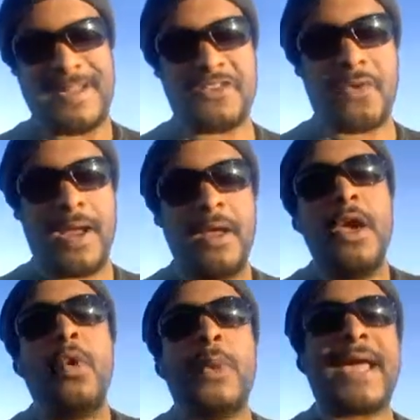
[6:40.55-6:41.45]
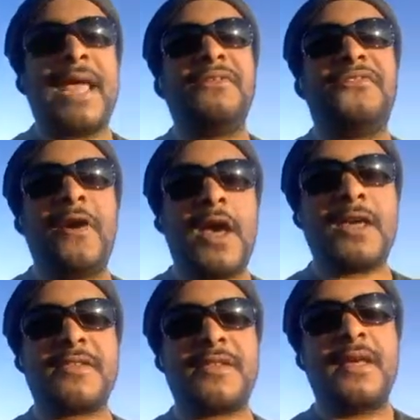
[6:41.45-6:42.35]
That's right. We came
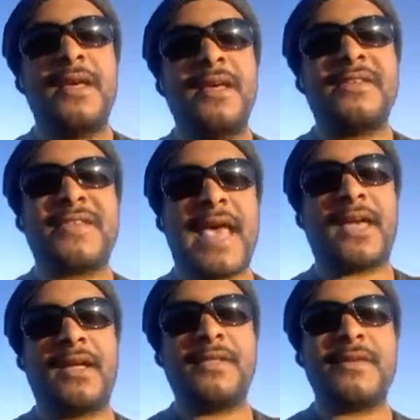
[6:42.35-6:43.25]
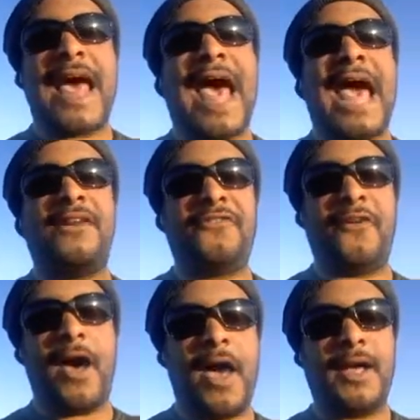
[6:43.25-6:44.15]
first, second, and
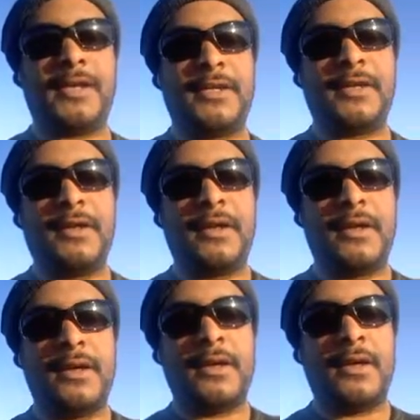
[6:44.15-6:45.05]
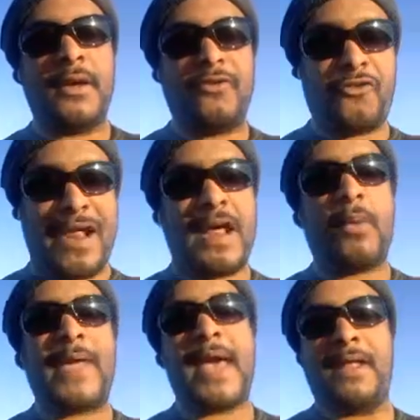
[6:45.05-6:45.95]
third throughout that
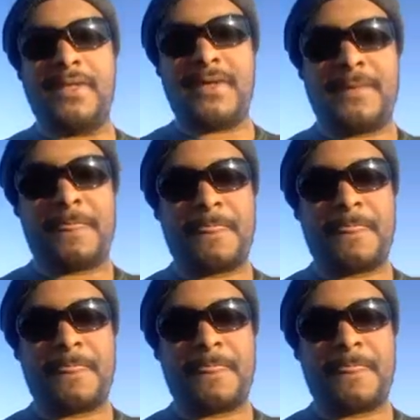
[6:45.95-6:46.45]
weekend.